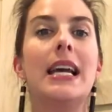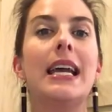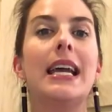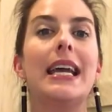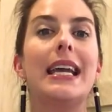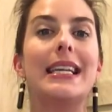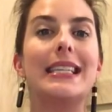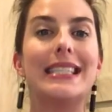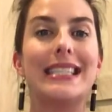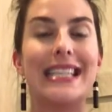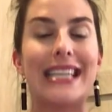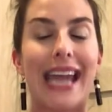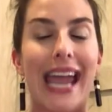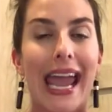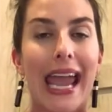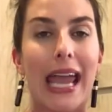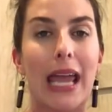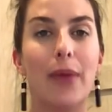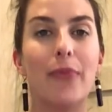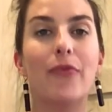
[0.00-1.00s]
is to
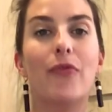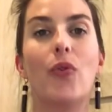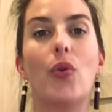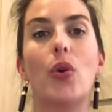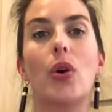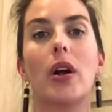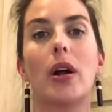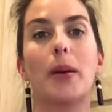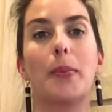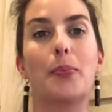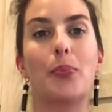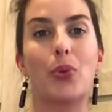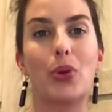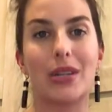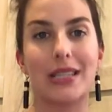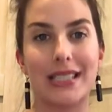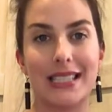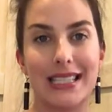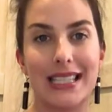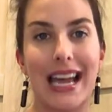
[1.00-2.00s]
aim for
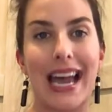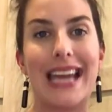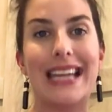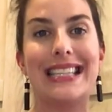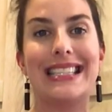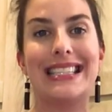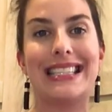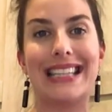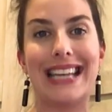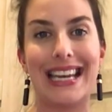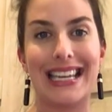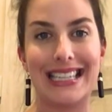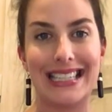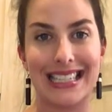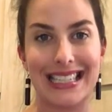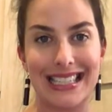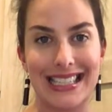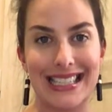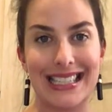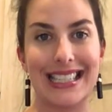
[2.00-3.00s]
precise and
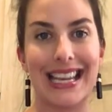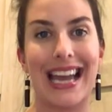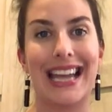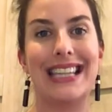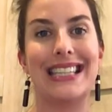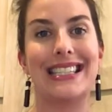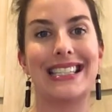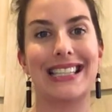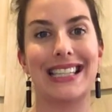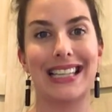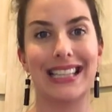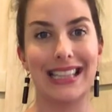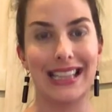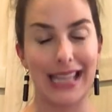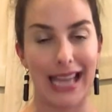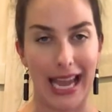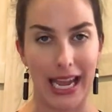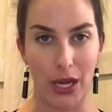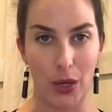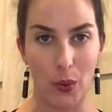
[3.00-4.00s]
concise
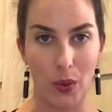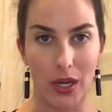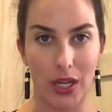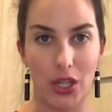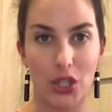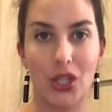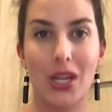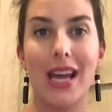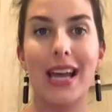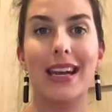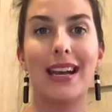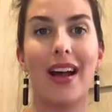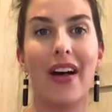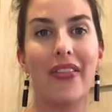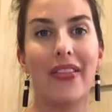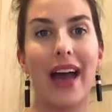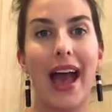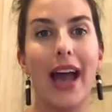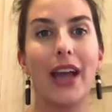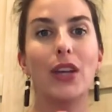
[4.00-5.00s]
language. Now
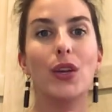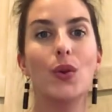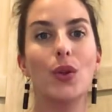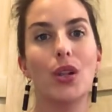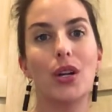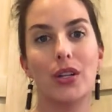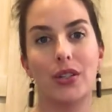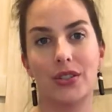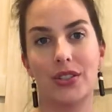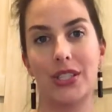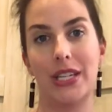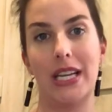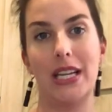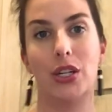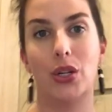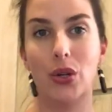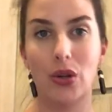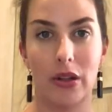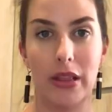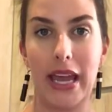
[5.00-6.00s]
that you learned in
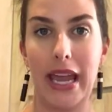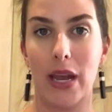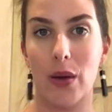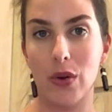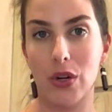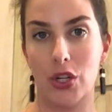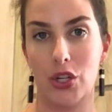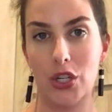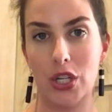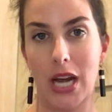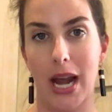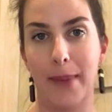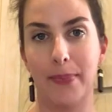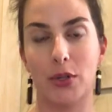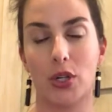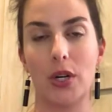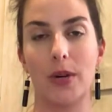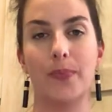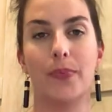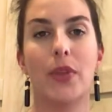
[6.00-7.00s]
your language
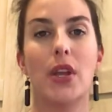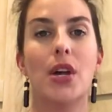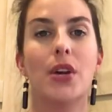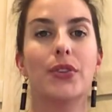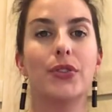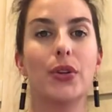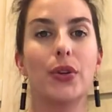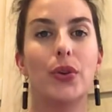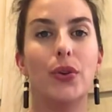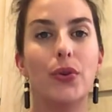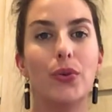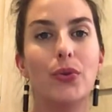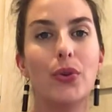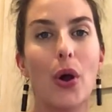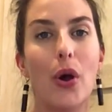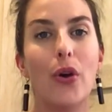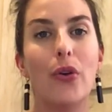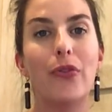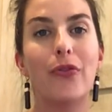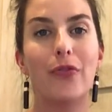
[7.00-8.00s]
chapter. So you
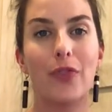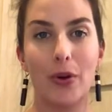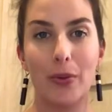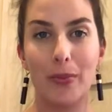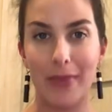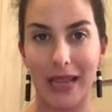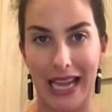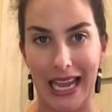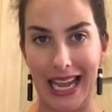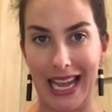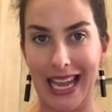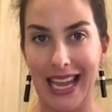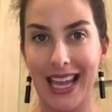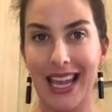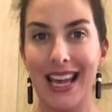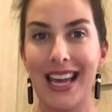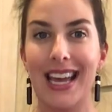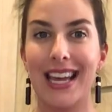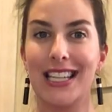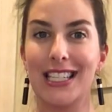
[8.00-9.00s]
know, for me,
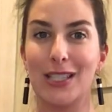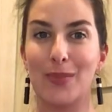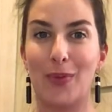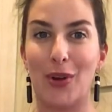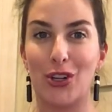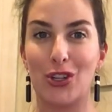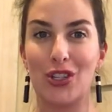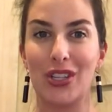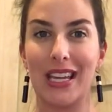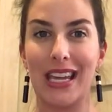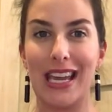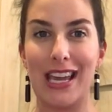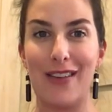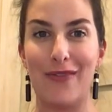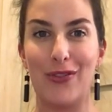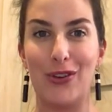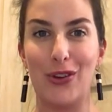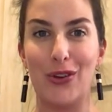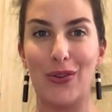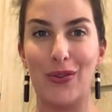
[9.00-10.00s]
especially if
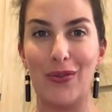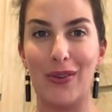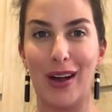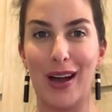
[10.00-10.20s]
you've